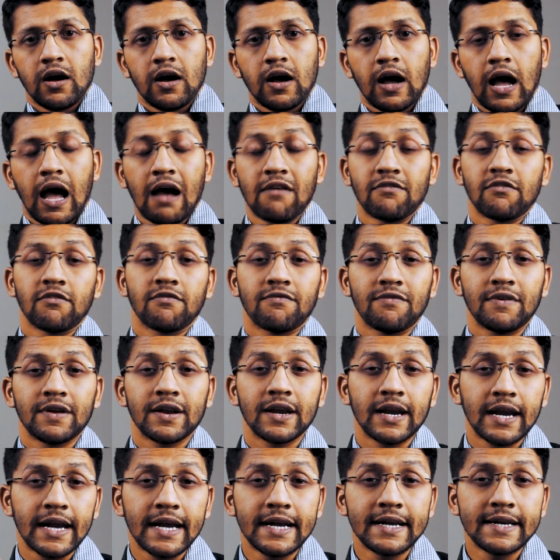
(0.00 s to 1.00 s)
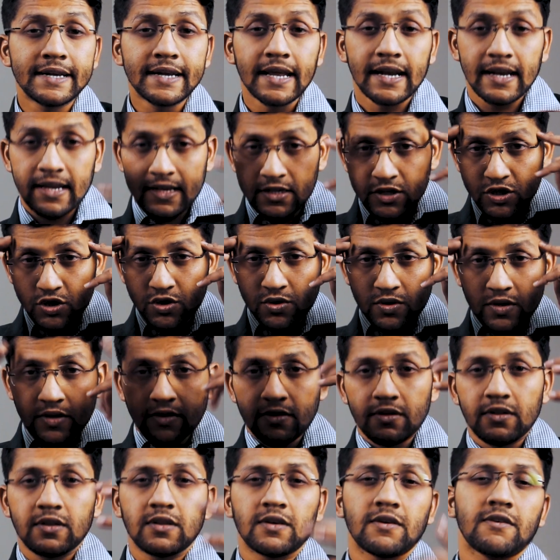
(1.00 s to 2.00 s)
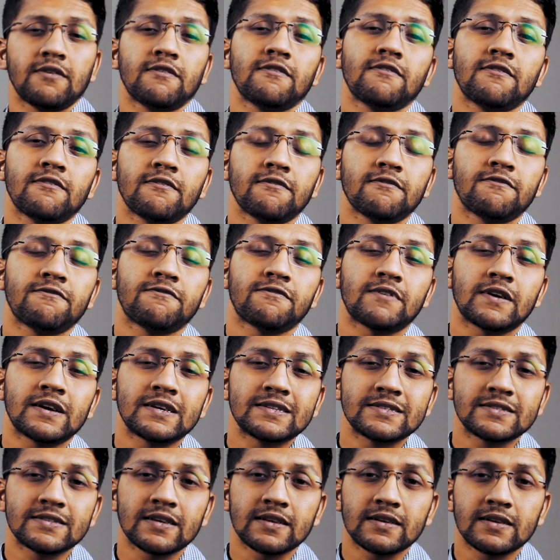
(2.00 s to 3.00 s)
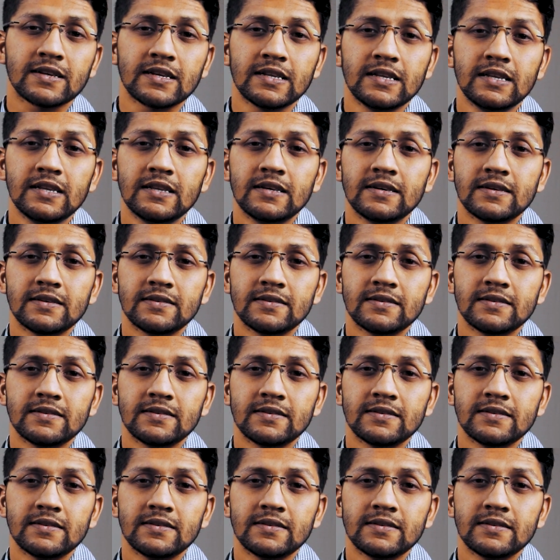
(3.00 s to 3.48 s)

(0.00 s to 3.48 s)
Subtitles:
have a very intellectual friend circle.